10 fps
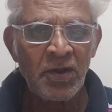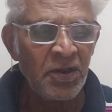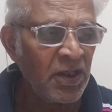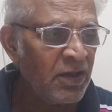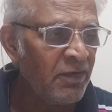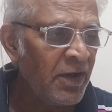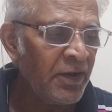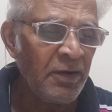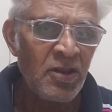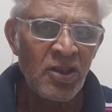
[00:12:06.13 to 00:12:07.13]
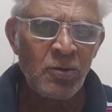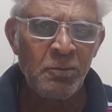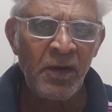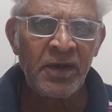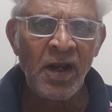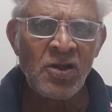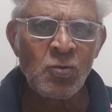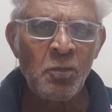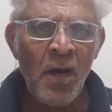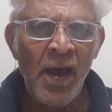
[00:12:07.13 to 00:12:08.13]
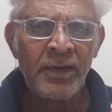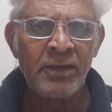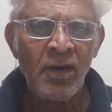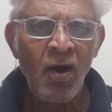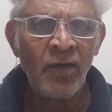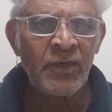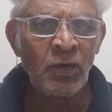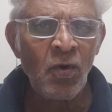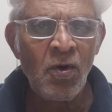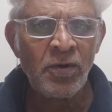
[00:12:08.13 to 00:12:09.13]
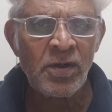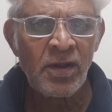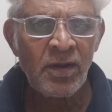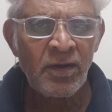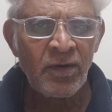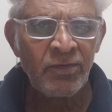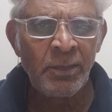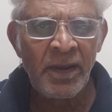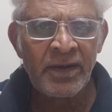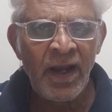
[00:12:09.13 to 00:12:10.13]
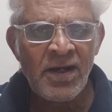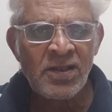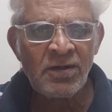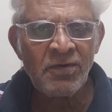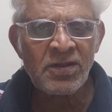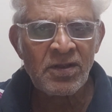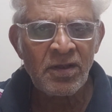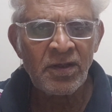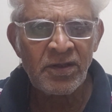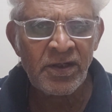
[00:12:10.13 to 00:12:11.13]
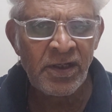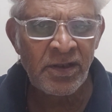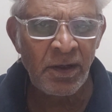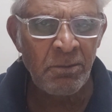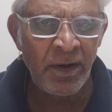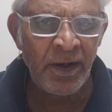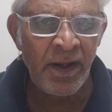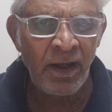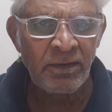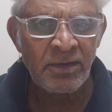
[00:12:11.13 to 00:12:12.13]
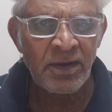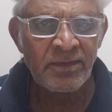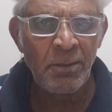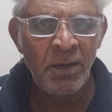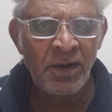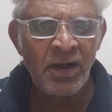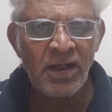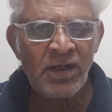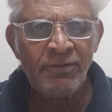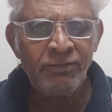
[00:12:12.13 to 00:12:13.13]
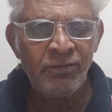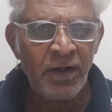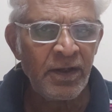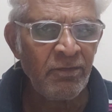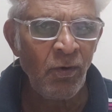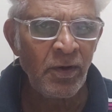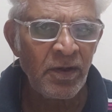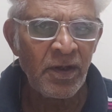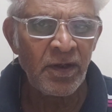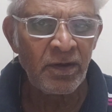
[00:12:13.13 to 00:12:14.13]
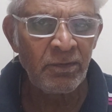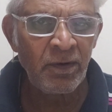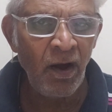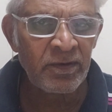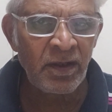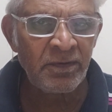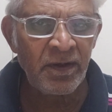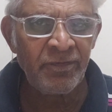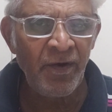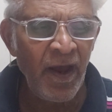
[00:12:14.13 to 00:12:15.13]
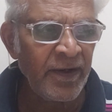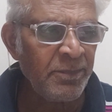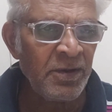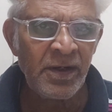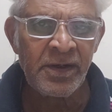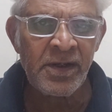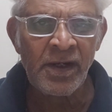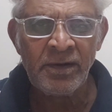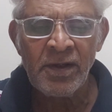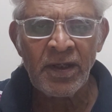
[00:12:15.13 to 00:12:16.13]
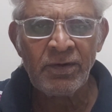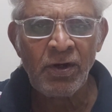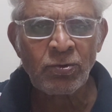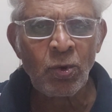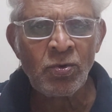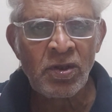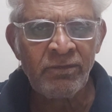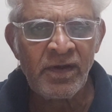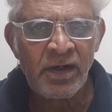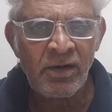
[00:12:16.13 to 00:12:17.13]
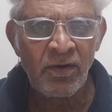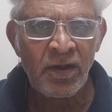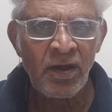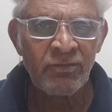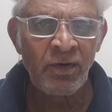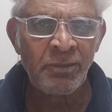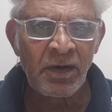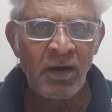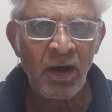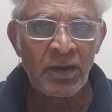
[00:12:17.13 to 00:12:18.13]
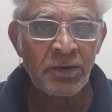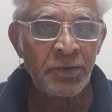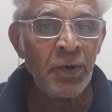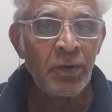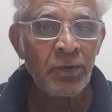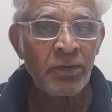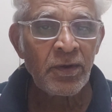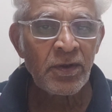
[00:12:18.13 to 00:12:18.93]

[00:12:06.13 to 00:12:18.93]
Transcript: even in spick and span on the road, when my grandson was eating that banana, the banana leaf, if had he been an Indian, he would have thrown somewhere from the car. No.